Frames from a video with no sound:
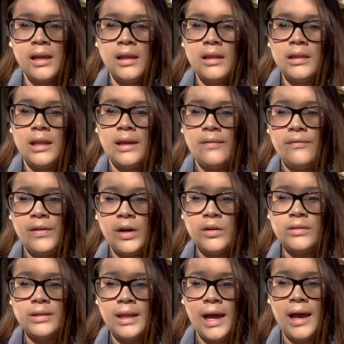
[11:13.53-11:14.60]
they
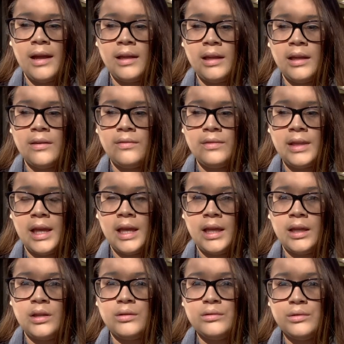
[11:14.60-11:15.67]
felt that if
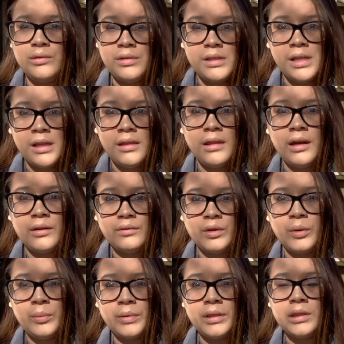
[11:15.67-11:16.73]
they loosened their
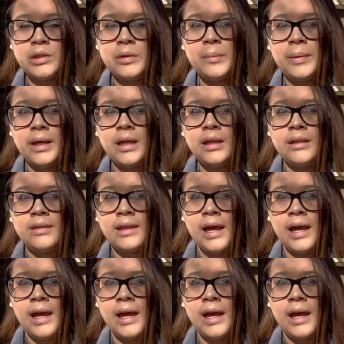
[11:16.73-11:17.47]
rope a little bit,